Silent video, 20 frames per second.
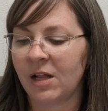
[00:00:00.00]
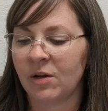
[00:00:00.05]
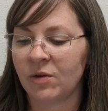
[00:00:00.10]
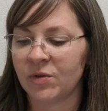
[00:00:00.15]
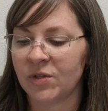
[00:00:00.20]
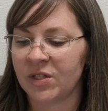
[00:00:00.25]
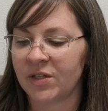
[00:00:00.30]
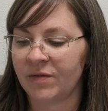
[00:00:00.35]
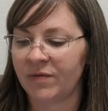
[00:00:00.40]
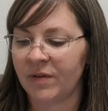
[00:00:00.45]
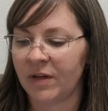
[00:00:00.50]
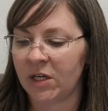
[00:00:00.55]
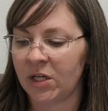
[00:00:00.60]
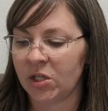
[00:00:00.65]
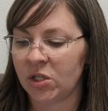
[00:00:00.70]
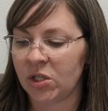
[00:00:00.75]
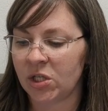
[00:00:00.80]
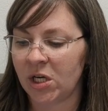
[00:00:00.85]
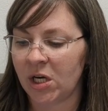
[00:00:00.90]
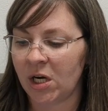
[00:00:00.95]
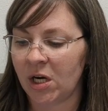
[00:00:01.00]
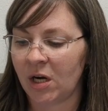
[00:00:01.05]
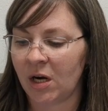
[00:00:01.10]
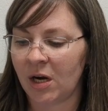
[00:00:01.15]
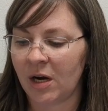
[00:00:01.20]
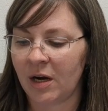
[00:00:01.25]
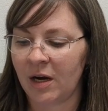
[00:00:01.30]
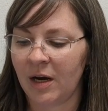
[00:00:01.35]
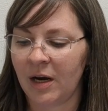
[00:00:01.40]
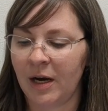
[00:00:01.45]
close to finishing.
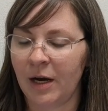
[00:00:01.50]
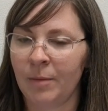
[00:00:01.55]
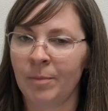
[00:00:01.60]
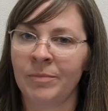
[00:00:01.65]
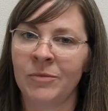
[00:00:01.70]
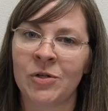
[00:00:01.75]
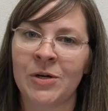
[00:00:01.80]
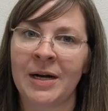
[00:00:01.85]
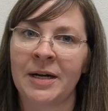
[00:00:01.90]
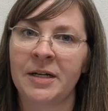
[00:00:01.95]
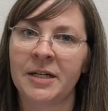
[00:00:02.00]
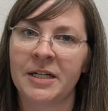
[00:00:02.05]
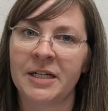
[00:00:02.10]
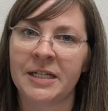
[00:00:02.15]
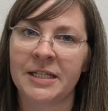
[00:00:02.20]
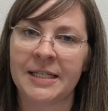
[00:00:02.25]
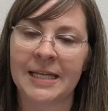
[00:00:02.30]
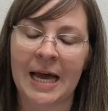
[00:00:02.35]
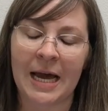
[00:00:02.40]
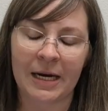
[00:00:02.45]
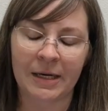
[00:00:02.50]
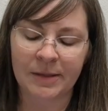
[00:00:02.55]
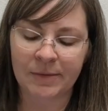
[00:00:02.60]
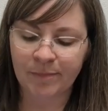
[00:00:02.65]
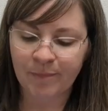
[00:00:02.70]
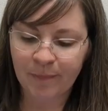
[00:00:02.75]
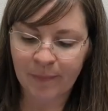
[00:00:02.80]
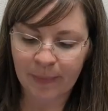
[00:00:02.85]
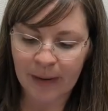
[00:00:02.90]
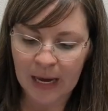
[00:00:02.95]
I am trying to decide.
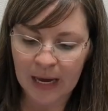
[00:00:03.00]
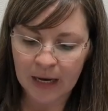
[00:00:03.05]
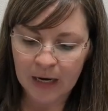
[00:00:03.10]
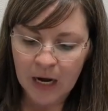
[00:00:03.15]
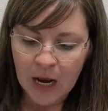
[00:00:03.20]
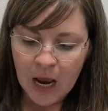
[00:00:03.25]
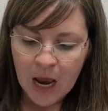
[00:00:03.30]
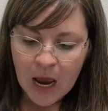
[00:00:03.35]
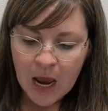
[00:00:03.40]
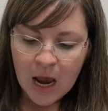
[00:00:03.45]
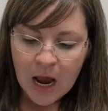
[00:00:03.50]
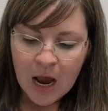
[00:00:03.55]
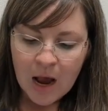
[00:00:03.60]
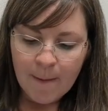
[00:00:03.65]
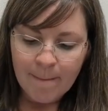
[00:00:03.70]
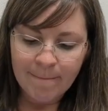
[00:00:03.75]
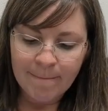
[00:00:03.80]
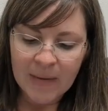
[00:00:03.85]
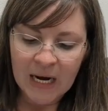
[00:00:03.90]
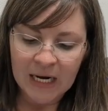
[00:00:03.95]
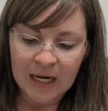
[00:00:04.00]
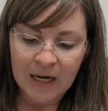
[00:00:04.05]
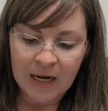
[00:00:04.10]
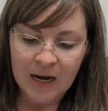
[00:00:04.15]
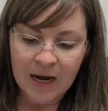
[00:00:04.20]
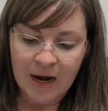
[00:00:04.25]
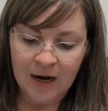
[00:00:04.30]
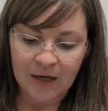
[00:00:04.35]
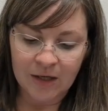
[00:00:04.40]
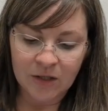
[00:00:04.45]
But my
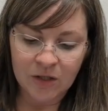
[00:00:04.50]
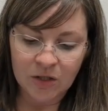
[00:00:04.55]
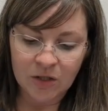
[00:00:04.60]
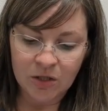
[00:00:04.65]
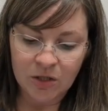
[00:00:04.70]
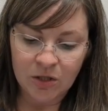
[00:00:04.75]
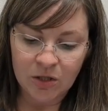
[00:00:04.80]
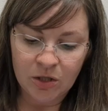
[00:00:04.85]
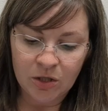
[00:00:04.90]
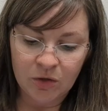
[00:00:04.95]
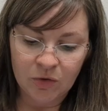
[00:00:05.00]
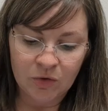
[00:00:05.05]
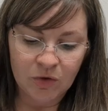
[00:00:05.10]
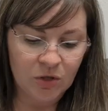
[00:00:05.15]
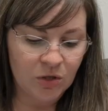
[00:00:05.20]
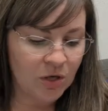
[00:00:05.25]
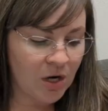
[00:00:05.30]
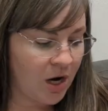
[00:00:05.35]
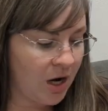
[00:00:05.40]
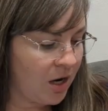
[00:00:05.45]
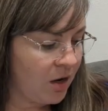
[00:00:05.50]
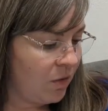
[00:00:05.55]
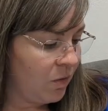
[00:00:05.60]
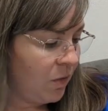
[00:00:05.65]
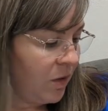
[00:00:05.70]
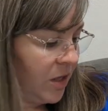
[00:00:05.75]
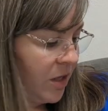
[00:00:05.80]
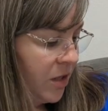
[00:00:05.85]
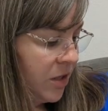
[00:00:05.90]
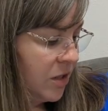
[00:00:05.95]
next new start
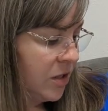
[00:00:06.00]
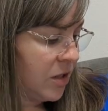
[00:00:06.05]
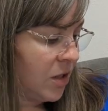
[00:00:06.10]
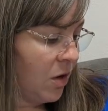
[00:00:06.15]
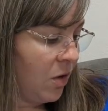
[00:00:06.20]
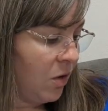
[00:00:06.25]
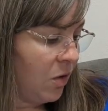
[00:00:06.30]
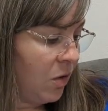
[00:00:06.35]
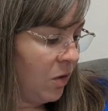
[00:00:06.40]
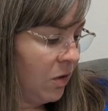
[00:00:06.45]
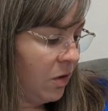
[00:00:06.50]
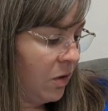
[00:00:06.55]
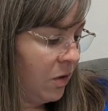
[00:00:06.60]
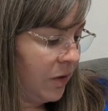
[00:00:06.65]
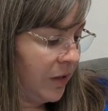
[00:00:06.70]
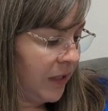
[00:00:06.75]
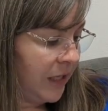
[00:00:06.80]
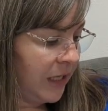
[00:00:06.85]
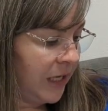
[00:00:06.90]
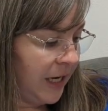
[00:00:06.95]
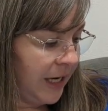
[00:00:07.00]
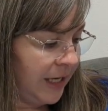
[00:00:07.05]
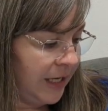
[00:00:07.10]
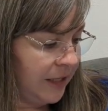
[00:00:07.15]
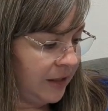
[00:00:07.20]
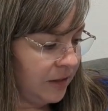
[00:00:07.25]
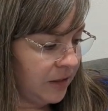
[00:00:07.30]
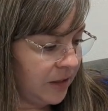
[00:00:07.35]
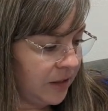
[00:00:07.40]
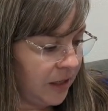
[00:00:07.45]
was Oh Holy
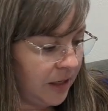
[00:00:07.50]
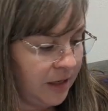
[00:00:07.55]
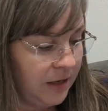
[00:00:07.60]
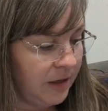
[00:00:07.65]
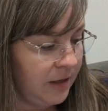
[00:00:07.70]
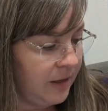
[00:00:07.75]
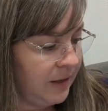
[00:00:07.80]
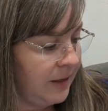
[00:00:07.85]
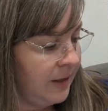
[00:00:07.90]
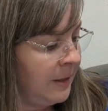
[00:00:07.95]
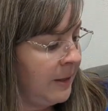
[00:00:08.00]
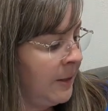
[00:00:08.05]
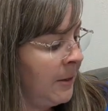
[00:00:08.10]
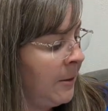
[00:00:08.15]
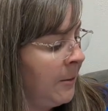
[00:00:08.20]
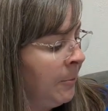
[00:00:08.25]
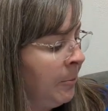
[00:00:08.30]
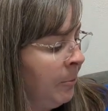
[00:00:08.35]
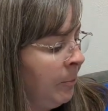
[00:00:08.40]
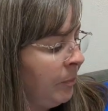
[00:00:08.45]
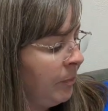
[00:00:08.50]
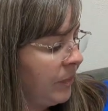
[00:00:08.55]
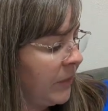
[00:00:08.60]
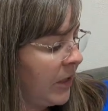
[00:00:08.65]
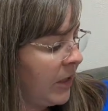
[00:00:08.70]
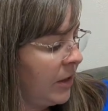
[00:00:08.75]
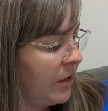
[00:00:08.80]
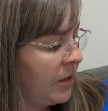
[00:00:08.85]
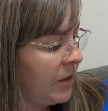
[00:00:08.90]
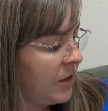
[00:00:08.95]
Night.
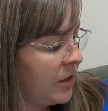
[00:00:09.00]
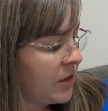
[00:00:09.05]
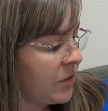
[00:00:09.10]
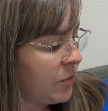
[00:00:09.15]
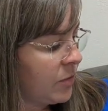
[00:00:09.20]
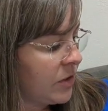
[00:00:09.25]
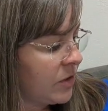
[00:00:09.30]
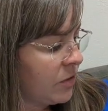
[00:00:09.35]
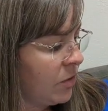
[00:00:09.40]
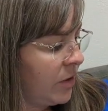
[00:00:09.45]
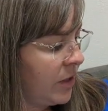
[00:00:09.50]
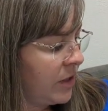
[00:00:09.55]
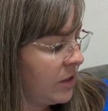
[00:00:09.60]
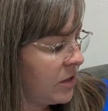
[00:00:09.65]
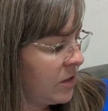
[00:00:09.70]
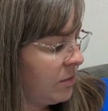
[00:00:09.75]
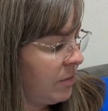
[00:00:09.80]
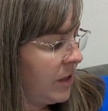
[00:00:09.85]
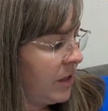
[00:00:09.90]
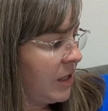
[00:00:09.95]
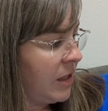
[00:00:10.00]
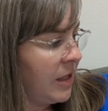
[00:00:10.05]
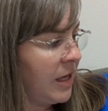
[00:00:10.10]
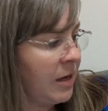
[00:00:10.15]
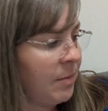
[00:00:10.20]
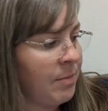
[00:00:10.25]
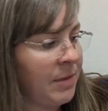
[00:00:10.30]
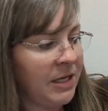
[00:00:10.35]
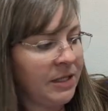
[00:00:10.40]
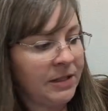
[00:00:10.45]
And this was going to be
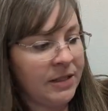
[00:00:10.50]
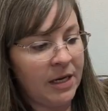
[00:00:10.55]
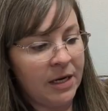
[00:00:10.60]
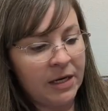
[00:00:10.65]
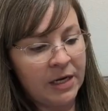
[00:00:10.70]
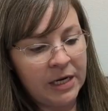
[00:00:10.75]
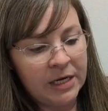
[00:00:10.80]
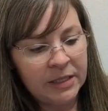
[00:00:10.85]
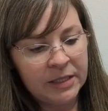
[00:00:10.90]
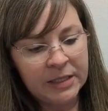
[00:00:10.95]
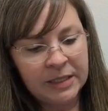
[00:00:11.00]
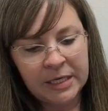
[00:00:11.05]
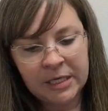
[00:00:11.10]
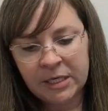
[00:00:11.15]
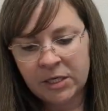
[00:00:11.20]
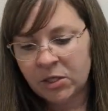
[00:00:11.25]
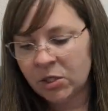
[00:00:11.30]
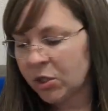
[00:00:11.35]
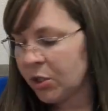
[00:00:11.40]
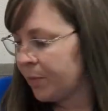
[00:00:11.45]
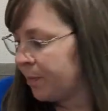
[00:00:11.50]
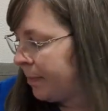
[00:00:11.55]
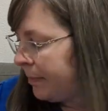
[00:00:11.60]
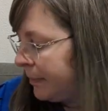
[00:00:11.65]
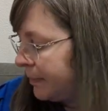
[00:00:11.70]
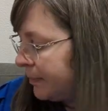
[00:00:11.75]
like my Sunday stitch.